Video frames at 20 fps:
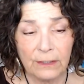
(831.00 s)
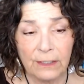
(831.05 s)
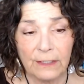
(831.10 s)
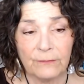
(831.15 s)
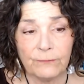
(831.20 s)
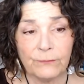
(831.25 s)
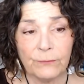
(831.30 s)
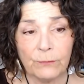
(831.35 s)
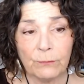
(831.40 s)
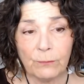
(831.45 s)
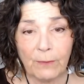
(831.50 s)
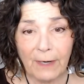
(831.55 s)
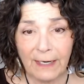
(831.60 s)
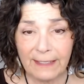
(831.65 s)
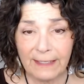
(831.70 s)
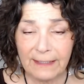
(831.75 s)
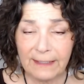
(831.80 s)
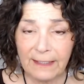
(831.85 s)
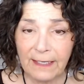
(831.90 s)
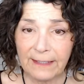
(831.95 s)
if you
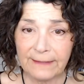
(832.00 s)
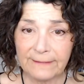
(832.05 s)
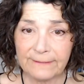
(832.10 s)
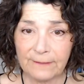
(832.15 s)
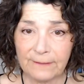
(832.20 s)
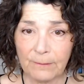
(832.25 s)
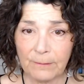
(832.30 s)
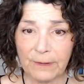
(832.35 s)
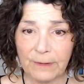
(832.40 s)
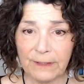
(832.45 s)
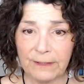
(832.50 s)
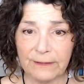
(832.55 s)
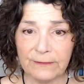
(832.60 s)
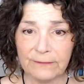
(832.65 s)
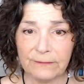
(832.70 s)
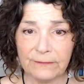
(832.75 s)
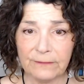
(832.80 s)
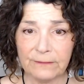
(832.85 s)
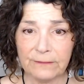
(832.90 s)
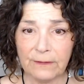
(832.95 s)
recognize some of
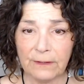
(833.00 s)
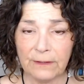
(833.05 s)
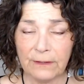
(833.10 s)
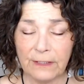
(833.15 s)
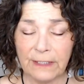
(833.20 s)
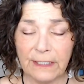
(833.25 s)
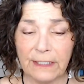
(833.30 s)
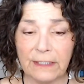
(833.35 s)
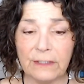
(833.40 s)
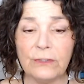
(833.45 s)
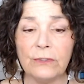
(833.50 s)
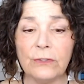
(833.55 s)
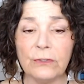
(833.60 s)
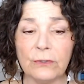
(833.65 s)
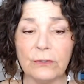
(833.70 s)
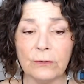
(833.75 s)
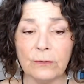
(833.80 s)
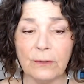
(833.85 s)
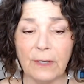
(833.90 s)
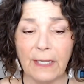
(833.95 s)
this in
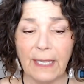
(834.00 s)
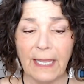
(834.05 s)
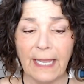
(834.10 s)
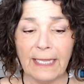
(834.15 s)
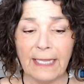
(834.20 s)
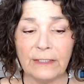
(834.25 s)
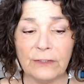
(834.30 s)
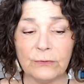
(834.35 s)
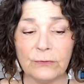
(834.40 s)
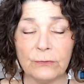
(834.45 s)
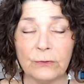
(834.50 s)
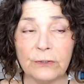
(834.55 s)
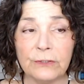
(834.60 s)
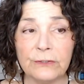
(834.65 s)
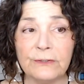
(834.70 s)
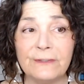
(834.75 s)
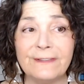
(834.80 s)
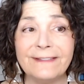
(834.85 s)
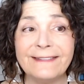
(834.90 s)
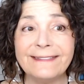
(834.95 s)
you and you
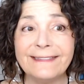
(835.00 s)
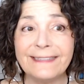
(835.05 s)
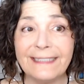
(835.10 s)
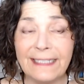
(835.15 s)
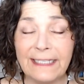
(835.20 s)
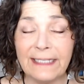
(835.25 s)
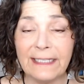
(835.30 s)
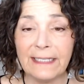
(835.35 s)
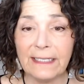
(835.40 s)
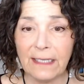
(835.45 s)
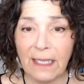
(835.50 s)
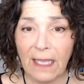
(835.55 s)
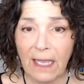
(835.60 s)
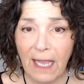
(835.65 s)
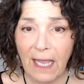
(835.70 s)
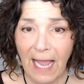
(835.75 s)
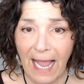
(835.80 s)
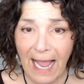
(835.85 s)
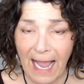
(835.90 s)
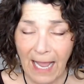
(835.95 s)
can see
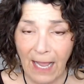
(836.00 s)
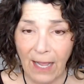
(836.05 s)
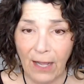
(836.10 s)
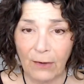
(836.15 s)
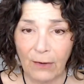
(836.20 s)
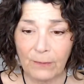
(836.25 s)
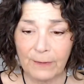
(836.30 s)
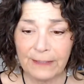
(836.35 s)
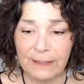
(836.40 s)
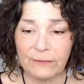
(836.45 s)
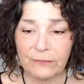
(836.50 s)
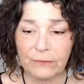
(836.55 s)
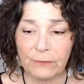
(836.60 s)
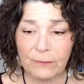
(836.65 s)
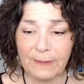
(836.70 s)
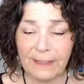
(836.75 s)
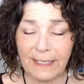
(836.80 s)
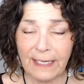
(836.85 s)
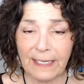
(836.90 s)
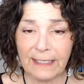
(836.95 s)
how it's
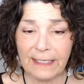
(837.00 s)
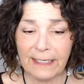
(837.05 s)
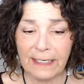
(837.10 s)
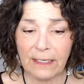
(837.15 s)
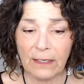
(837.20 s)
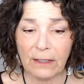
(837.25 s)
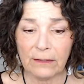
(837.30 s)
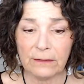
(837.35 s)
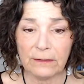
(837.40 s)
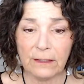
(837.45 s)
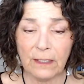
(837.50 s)
creating